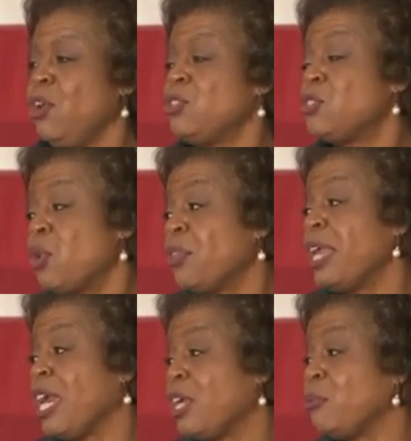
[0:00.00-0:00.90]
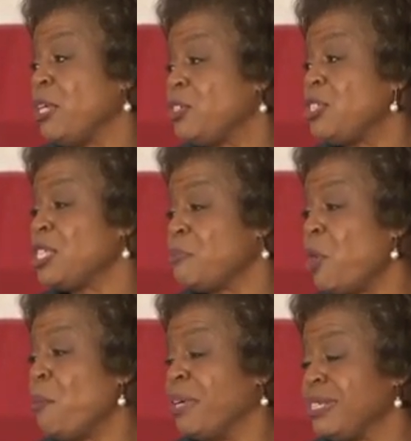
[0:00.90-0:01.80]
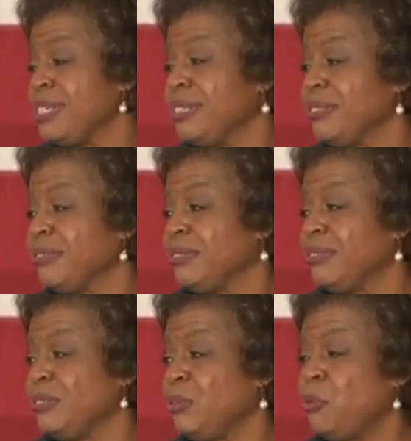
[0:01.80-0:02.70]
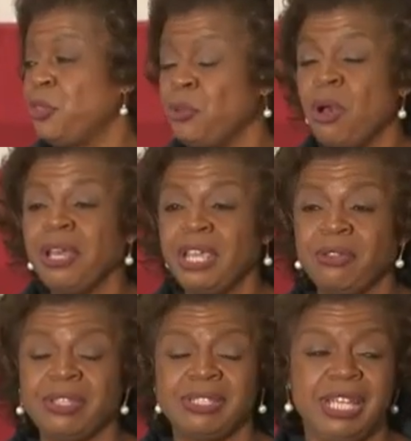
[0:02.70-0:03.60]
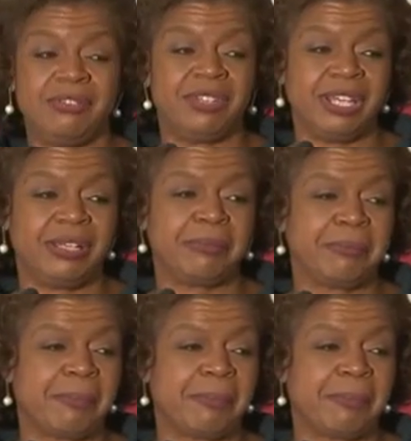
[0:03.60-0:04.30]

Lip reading: so that I could reach this moment with you all here this evening.